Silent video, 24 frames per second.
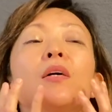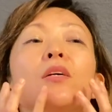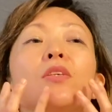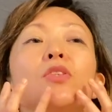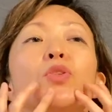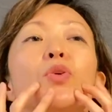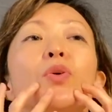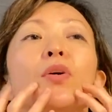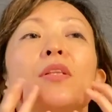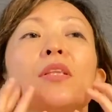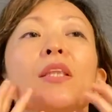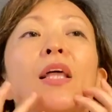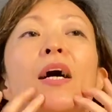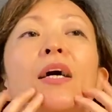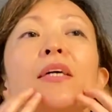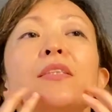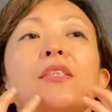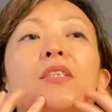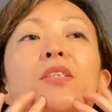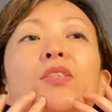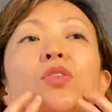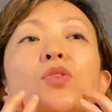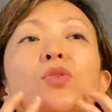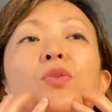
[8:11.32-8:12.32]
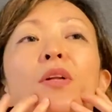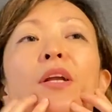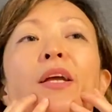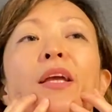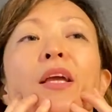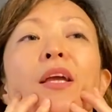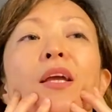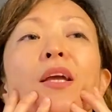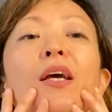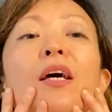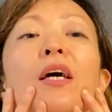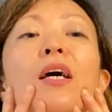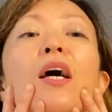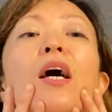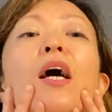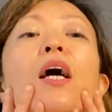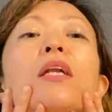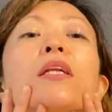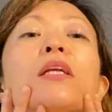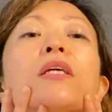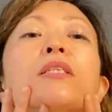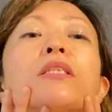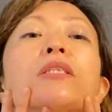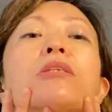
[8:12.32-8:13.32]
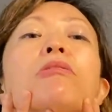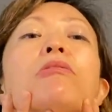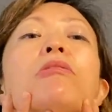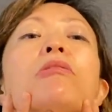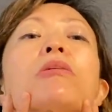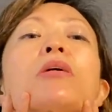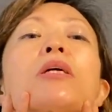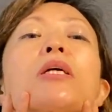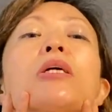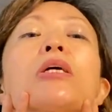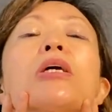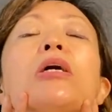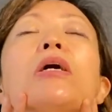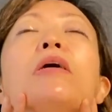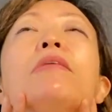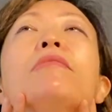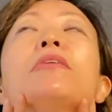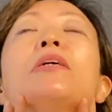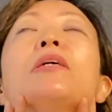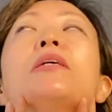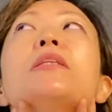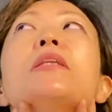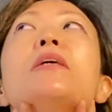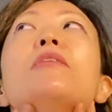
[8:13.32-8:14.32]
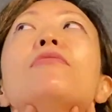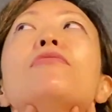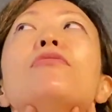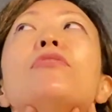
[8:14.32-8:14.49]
So attached to here, and it's going cover the